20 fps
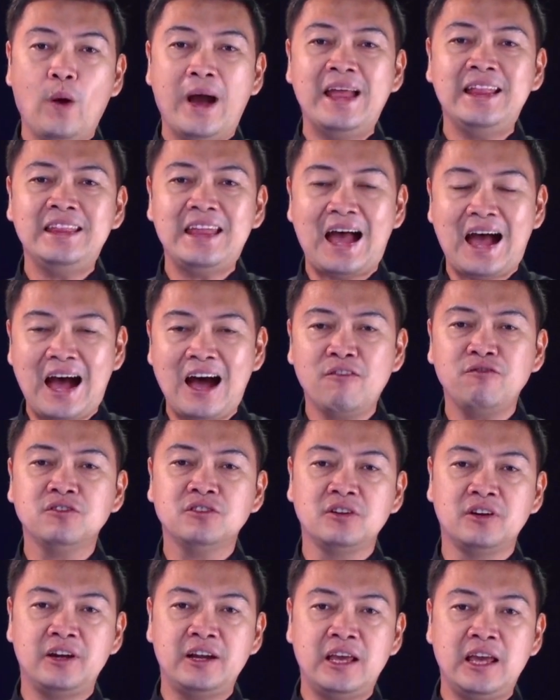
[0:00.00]
went
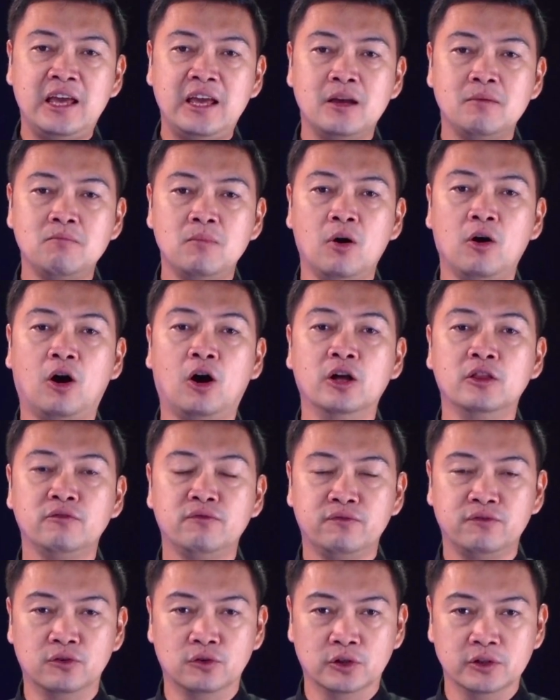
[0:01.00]
after him
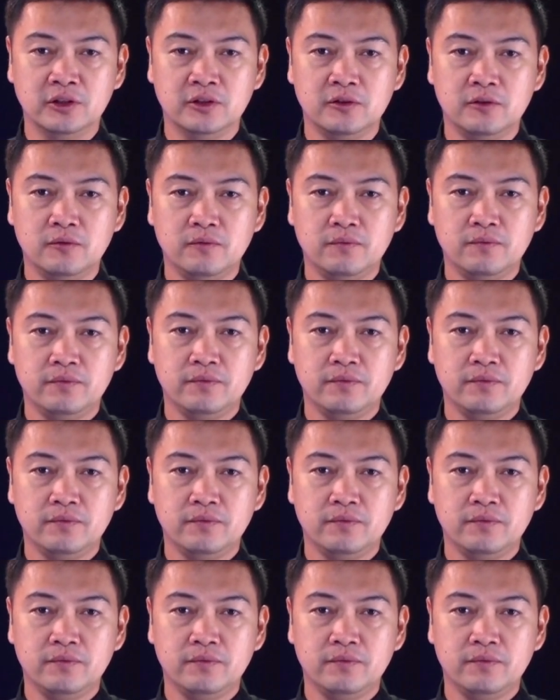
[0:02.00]
on foot.